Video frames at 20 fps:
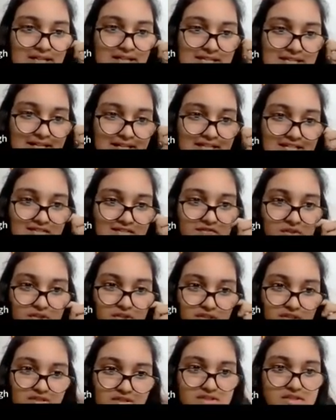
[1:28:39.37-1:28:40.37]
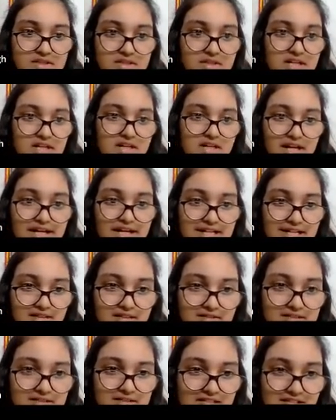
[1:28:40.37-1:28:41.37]
inside this folder right
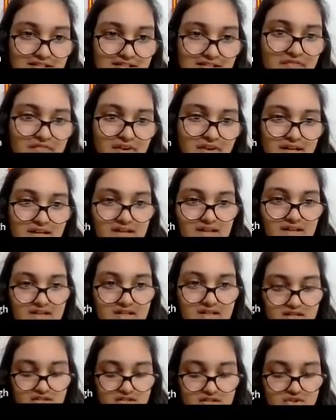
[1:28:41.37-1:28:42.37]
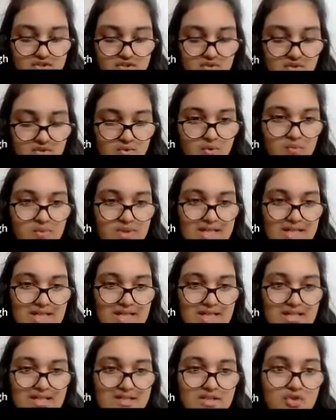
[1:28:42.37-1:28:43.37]
here. This is the file. So
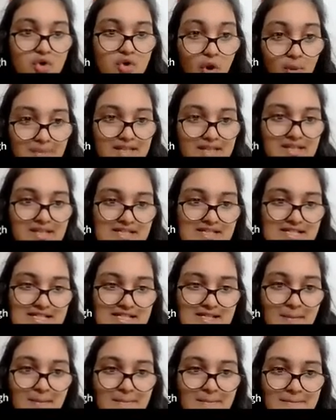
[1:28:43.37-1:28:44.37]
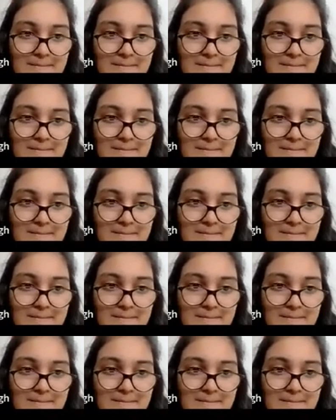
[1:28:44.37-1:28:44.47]
we'll copy this.